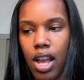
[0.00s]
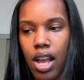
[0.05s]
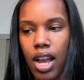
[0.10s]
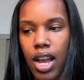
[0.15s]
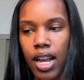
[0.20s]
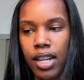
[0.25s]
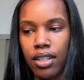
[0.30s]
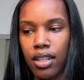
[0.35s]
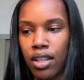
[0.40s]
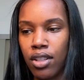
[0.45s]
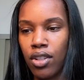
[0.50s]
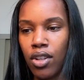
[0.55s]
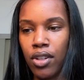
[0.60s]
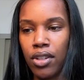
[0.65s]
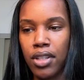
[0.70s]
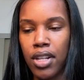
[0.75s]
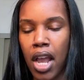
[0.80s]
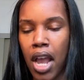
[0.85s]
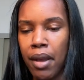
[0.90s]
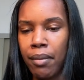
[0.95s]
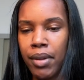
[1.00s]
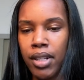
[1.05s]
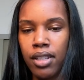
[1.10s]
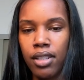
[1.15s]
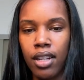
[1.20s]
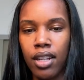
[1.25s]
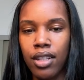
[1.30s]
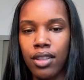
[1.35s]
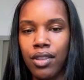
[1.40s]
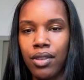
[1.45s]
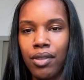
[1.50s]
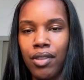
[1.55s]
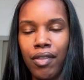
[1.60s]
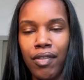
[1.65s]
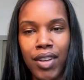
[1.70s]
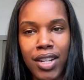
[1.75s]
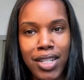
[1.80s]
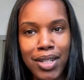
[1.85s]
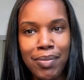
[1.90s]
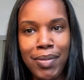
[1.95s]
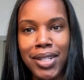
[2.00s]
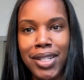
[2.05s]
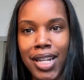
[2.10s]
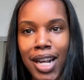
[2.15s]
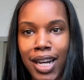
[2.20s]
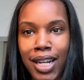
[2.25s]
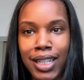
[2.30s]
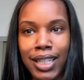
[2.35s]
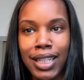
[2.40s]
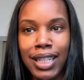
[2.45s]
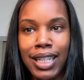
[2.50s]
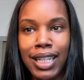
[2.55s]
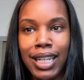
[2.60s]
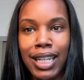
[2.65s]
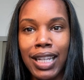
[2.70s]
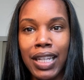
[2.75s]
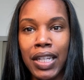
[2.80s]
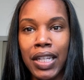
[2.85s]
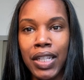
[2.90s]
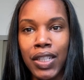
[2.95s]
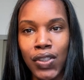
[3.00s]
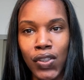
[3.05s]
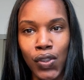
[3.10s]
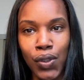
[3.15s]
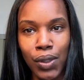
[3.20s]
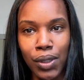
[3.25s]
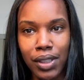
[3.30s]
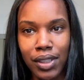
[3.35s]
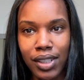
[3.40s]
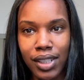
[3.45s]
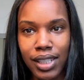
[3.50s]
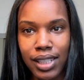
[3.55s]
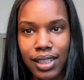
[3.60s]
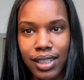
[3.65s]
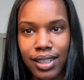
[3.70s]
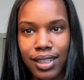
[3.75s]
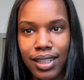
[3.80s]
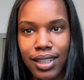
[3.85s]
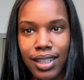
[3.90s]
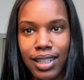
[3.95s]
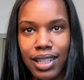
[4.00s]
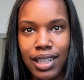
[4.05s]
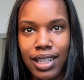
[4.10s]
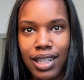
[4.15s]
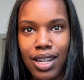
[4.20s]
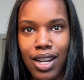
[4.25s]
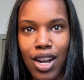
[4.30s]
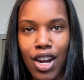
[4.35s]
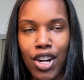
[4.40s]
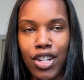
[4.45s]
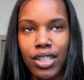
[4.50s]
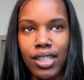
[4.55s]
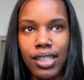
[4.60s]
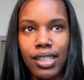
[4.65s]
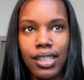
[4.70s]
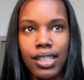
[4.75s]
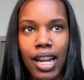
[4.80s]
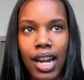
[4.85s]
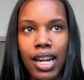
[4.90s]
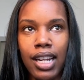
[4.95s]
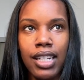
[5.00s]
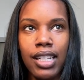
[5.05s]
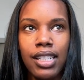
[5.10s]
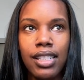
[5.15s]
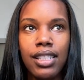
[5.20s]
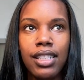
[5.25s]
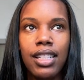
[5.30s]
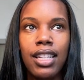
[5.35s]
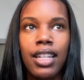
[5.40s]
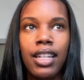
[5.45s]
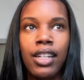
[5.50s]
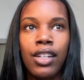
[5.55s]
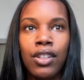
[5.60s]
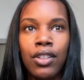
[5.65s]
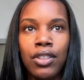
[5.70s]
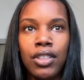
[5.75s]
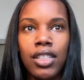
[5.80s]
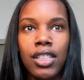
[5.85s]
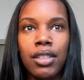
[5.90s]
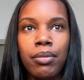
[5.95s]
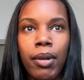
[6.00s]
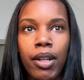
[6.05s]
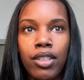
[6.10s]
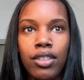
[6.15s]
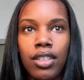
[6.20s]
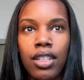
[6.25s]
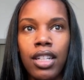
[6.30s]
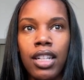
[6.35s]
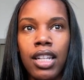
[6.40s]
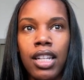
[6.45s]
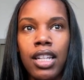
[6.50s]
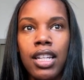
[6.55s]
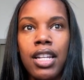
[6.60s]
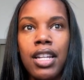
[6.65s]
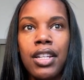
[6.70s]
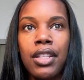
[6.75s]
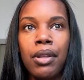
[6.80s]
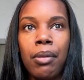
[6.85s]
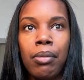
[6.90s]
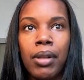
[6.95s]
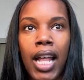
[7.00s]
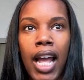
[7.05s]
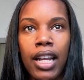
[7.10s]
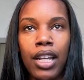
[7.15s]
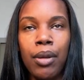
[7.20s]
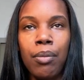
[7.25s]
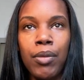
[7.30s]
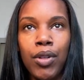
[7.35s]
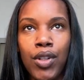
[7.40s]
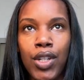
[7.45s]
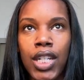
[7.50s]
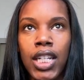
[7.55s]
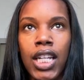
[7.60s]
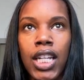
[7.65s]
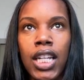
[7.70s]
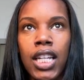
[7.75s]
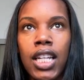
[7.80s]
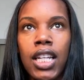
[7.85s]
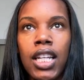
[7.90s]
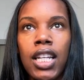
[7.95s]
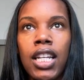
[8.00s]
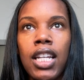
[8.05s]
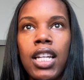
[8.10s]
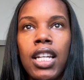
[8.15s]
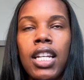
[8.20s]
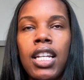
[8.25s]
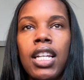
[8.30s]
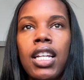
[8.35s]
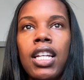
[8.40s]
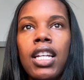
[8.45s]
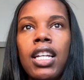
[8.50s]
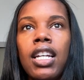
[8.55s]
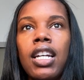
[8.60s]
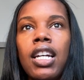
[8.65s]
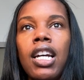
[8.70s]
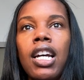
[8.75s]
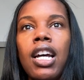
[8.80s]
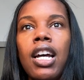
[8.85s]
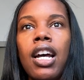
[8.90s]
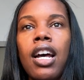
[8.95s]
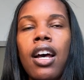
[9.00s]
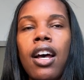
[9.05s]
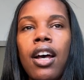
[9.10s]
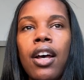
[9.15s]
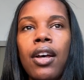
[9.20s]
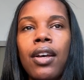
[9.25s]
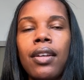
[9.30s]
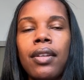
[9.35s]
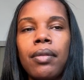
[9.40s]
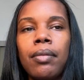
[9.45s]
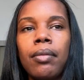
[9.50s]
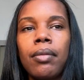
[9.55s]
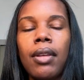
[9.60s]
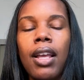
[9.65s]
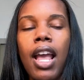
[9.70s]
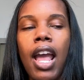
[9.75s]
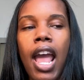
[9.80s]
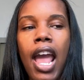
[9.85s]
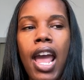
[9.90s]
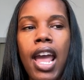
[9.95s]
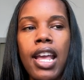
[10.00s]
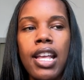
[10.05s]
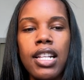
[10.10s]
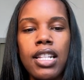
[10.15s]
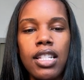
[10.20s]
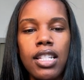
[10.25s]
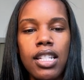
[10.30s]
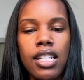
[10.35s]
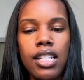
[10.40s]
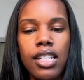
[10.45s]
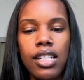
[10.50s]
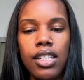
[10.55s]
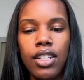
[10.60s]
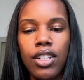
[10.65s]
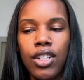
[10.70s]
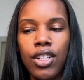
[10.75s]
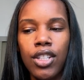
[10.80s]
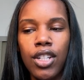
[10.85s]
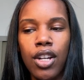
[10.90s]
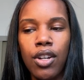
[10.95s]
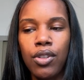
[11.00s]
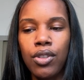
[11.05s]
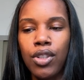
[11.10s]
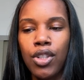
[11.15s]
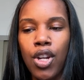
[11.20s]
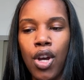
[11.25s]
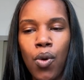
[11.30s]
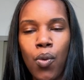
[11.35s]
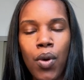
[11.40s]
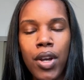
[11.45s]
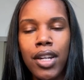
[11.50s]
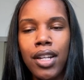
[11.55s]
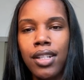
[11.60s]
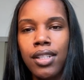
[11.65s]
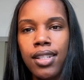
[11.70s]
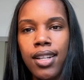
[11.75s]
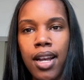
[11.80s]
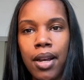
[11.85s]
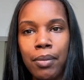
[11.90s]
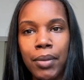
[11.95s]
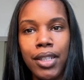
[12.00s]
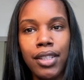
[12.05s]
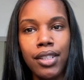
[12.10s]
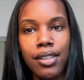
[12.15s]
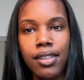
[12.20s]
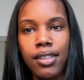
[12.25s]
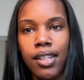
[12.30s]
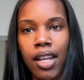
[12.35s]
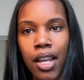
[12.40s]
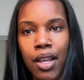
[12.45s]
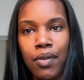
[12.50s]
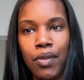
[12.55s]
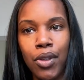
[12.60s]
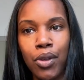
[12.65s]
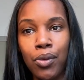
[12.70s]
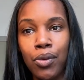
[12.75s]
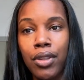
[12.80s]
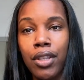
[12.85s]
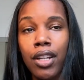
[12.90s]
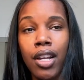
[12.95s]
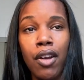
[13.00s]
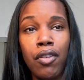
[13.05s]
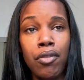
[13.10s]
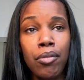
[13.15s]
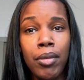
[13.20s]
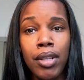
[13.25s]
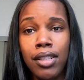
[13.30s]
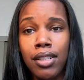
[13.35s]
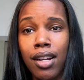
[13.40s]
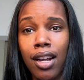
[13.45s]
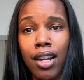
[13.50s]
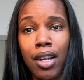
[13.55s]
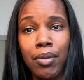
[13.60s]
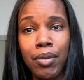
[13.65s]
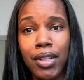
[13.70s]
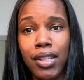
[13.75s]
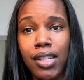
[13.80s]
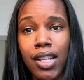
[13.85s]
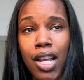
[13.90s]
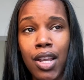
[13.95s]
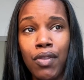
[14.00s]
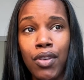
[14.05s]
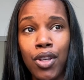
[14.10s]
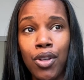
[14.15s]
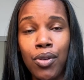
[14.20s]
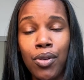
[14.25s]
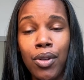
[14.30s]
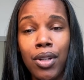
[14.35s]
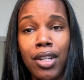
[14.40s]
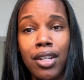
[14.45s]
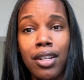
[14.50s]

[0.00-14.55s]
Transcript: I say this all the time, is the victim mentality kills our societies, kills especially the Black community. And no one is coming to save you. The government's not coming to save you